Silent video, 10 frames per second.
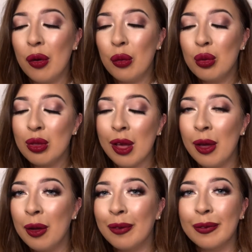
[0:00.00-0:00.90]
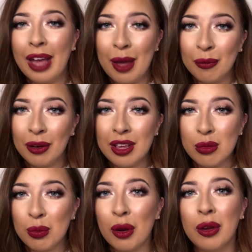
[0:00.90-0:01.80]
Also, camera is
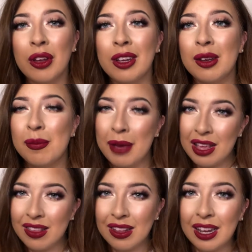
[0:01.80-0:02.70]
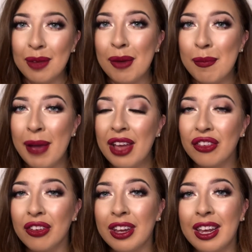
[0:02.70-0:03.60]
broken. Basically my
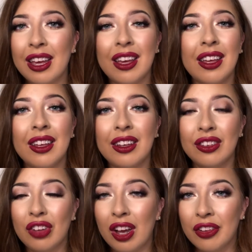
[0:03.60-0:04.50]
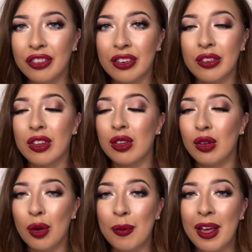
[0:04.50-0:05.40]
battery charger is just
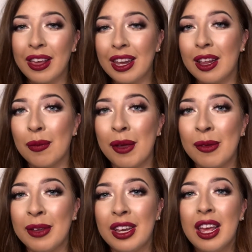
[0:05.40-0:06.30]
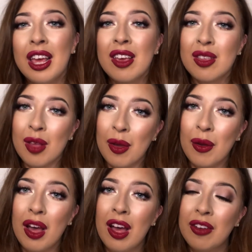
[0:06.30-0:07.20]
not working at the moment, so
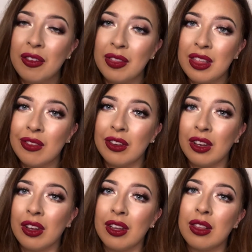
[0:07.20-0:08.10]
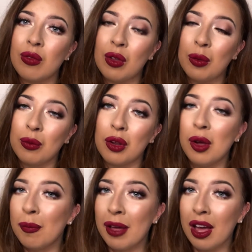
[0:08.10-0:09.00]
half of this video is filmed
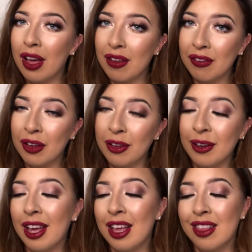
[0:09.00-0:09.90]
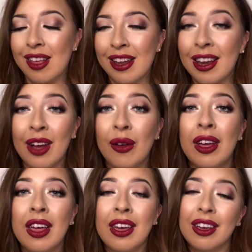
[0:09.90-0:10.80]
on my iPhone as I now
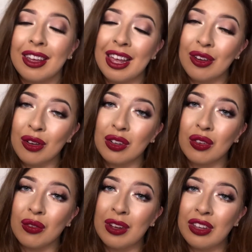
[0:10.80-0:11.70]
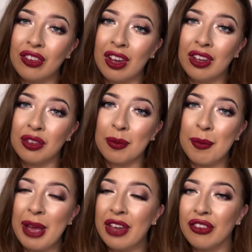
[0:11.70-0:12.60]
cannot recharge my
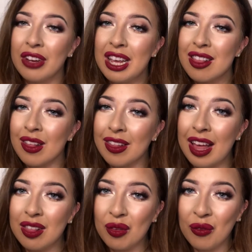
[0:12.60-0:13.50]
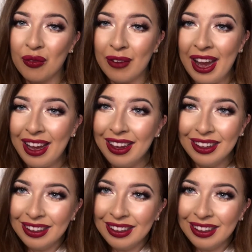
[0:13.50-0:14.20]
battery, so that's great.